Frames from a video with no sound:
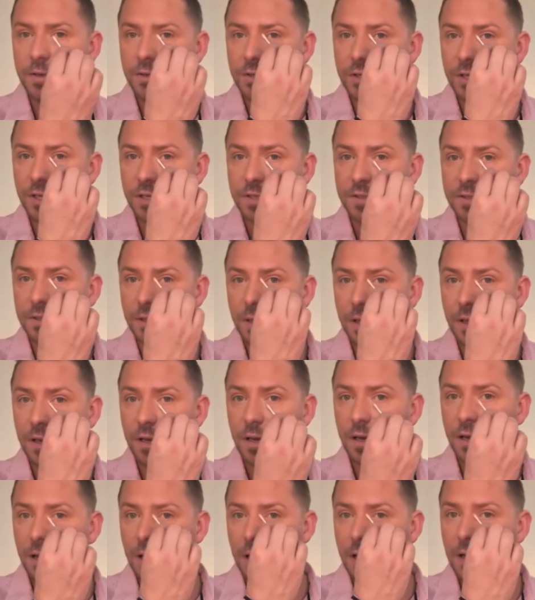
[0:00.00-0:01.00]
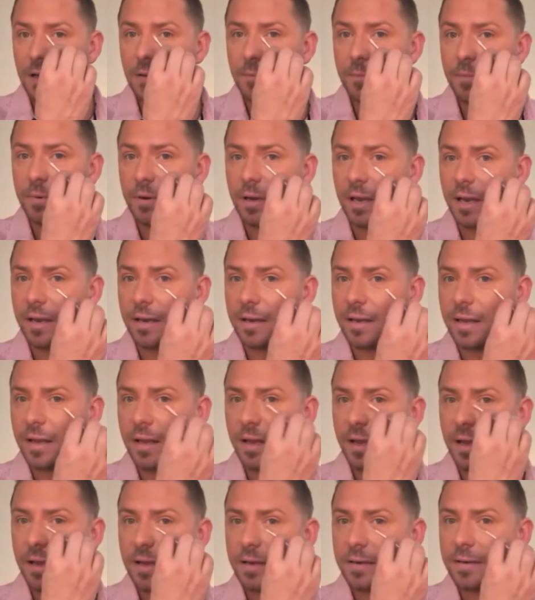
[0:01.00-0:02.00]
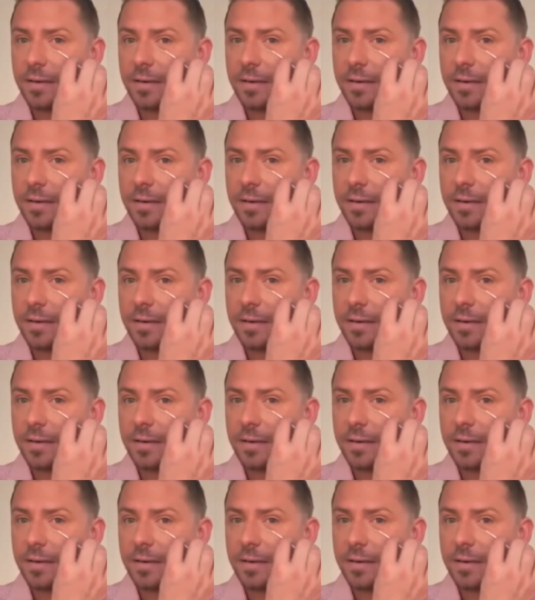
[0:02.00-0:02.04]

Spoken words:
just blend it